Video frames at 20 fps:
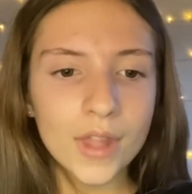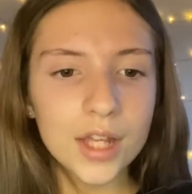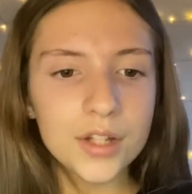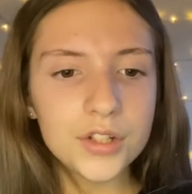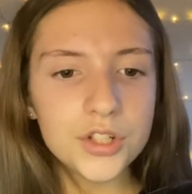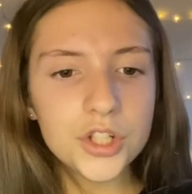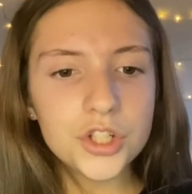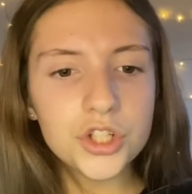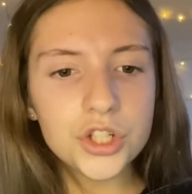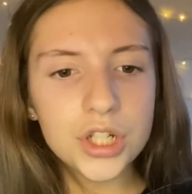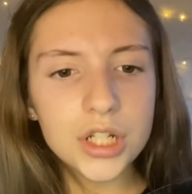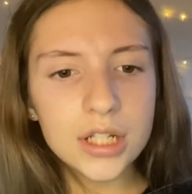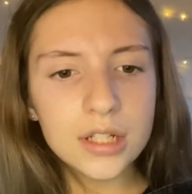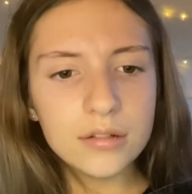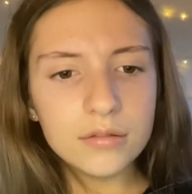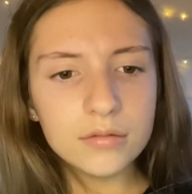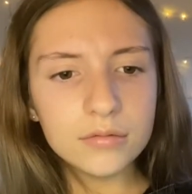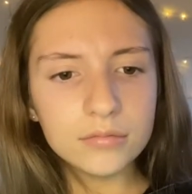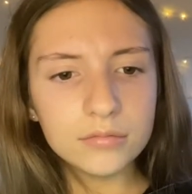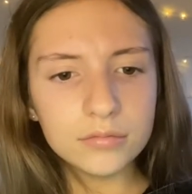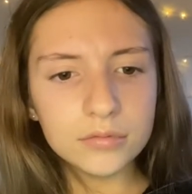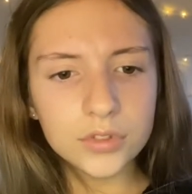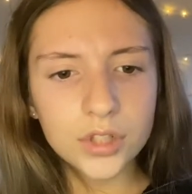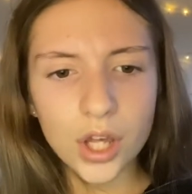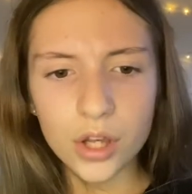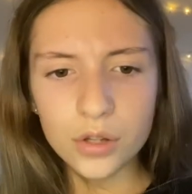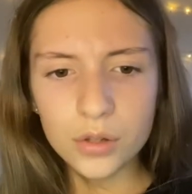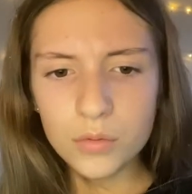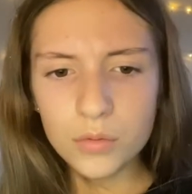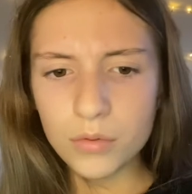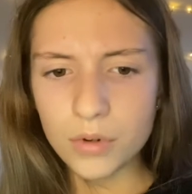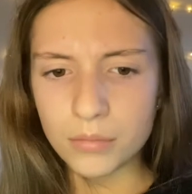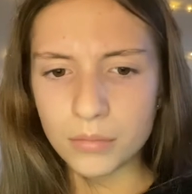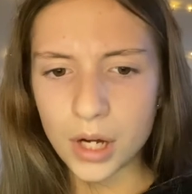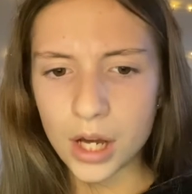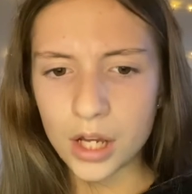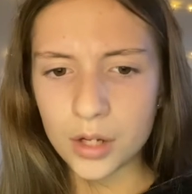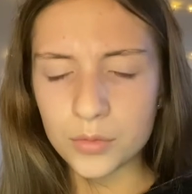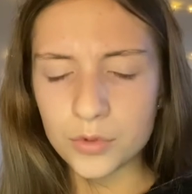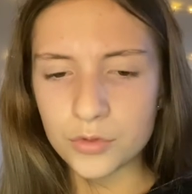Did she know what
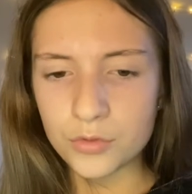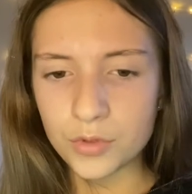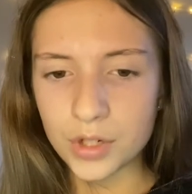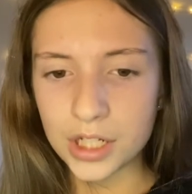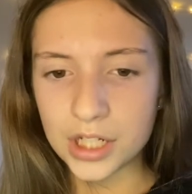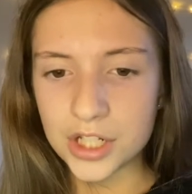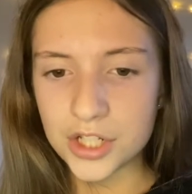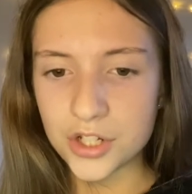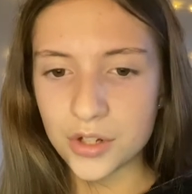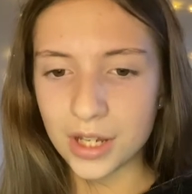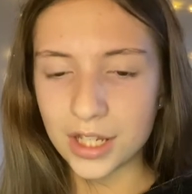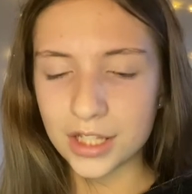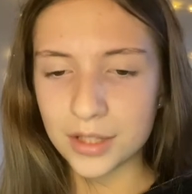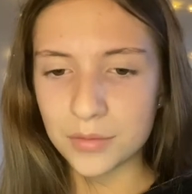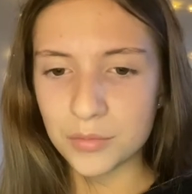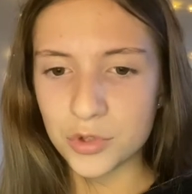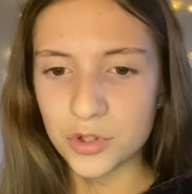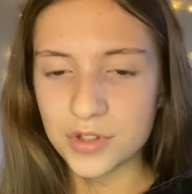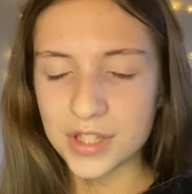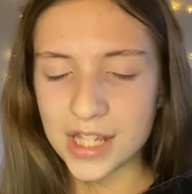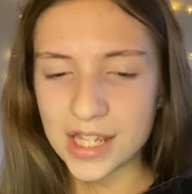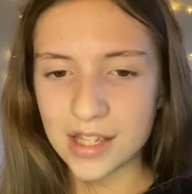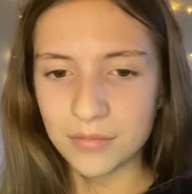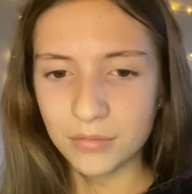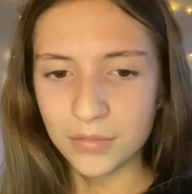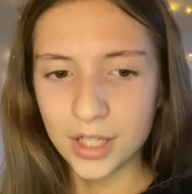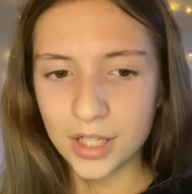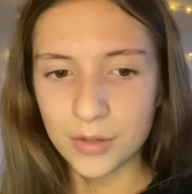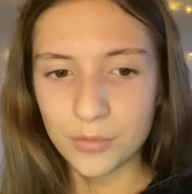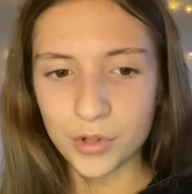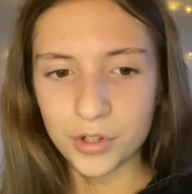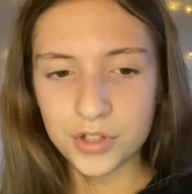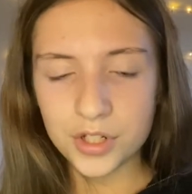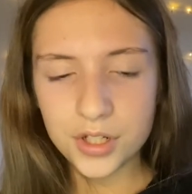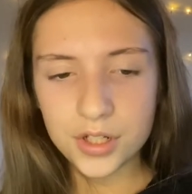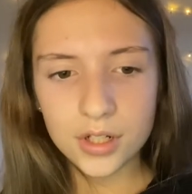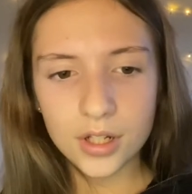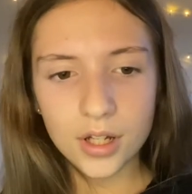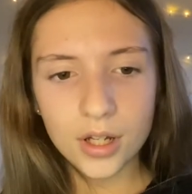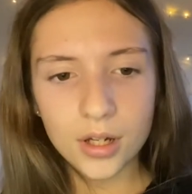Maya was really doing in the museum, he
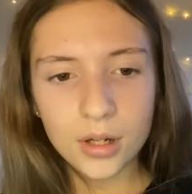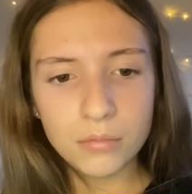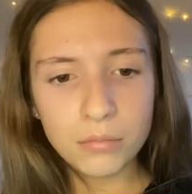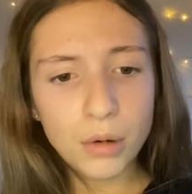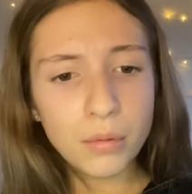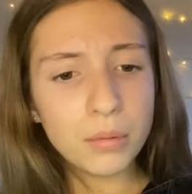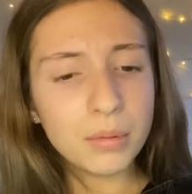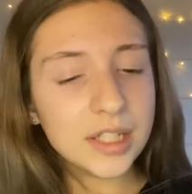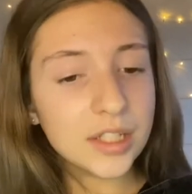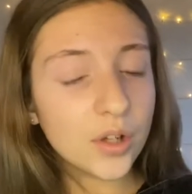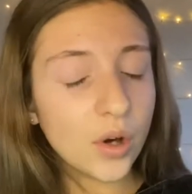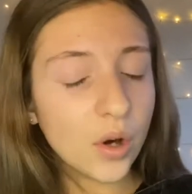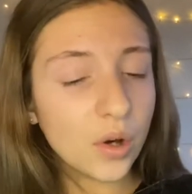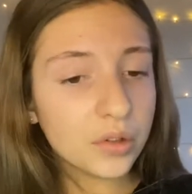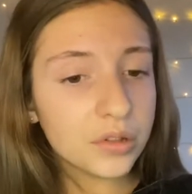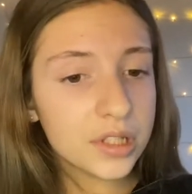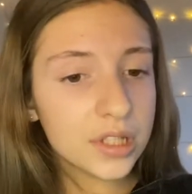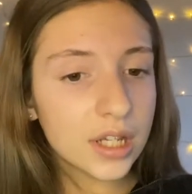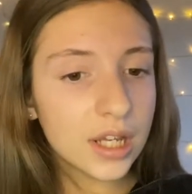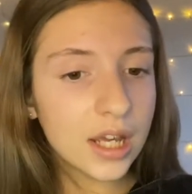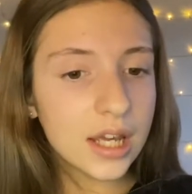wondered. Probably not.